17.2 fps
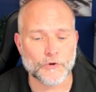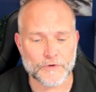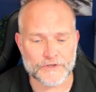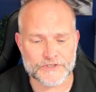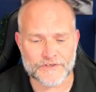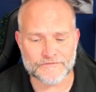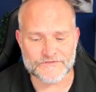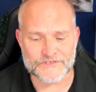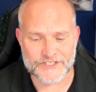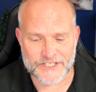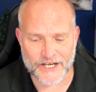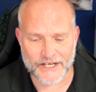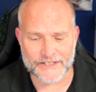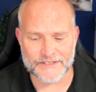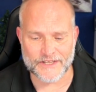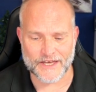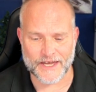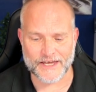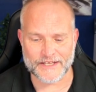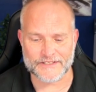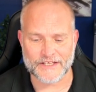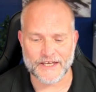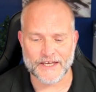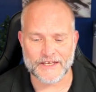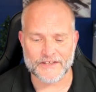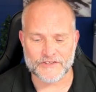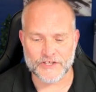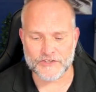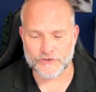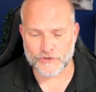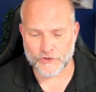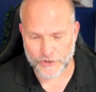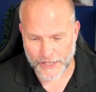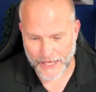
Once you've done that, then